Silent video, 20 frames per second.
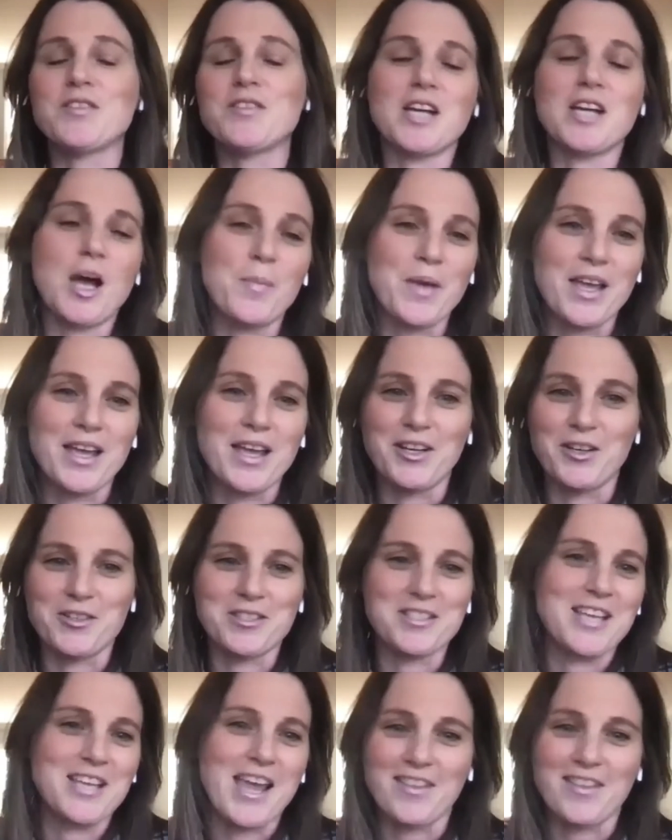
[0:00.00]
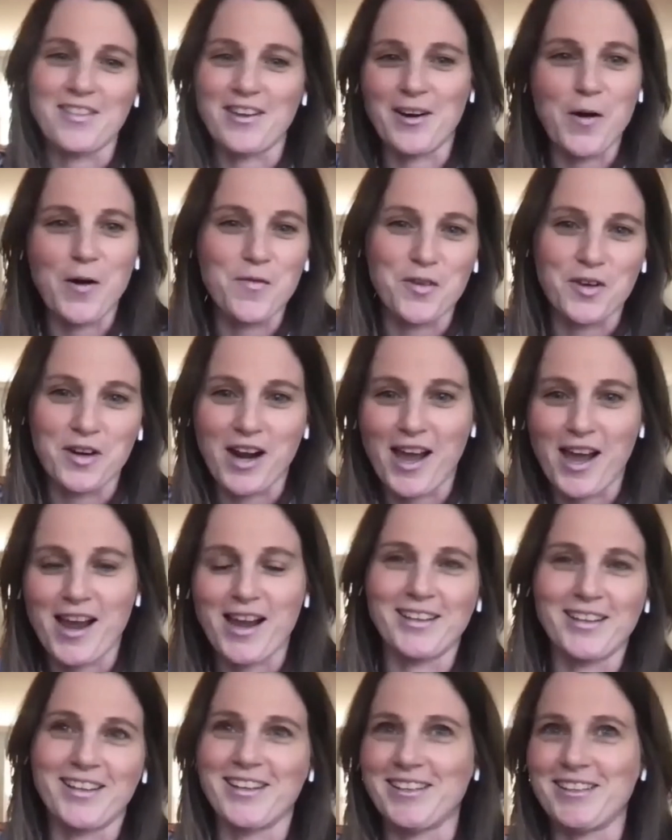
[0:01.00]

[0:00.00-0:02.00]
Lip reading: to come in, you're staying there overnight.